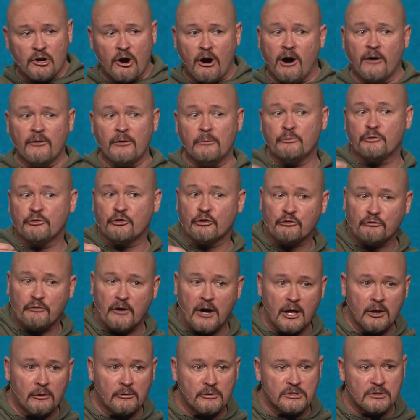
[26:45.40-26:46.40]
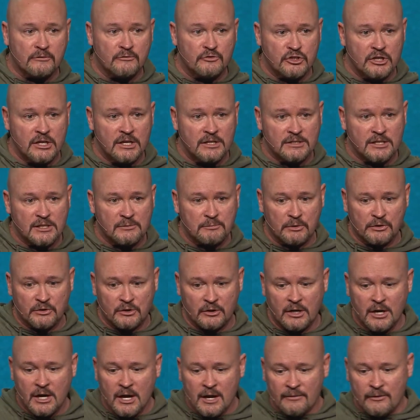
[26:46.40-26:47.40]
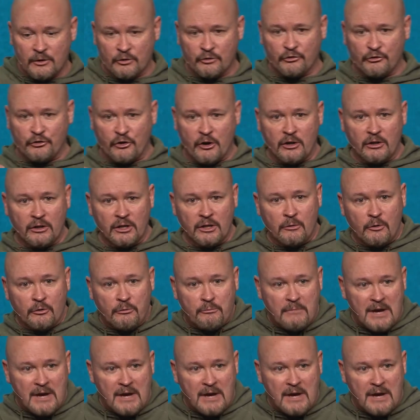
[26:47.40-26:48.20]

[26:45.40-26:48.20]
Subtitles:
call themselves followers of Jesus, but they're struggling with